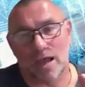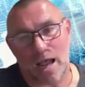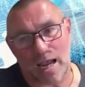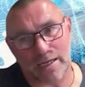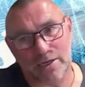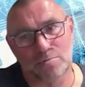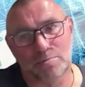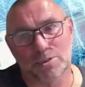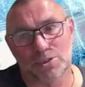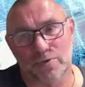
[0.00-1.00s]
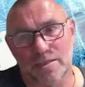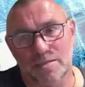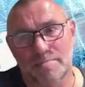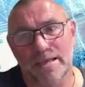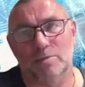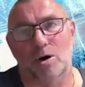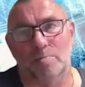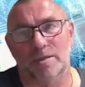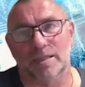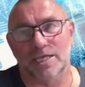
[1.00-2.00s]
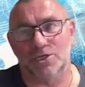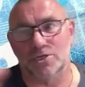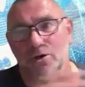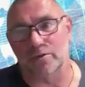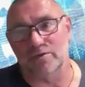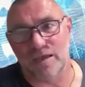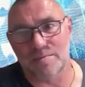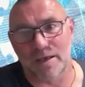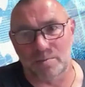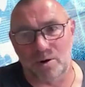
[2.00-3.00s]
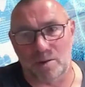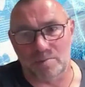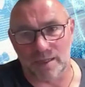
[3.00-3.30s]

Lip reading: The higher numbers are in the male population, not the female